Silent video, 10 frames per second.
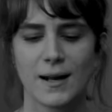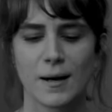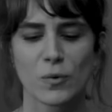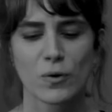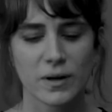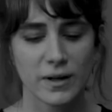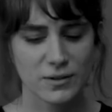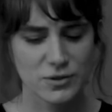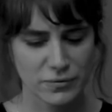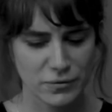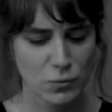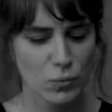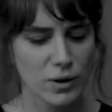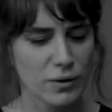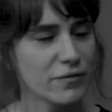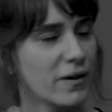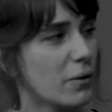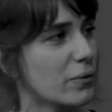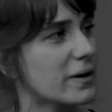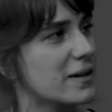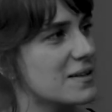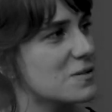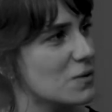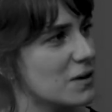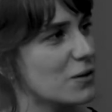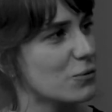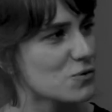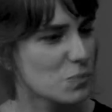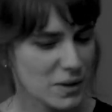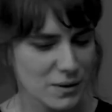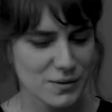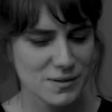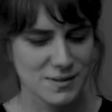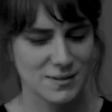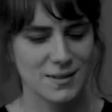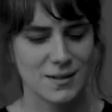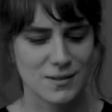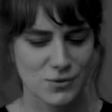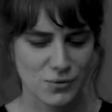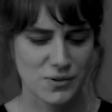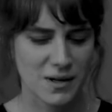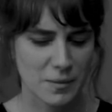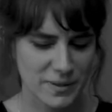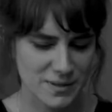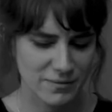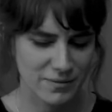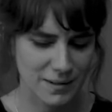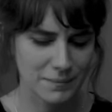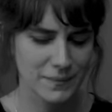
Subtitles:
I'm gonna interview one of our keynote speakers, that is Oskar Metsavaht.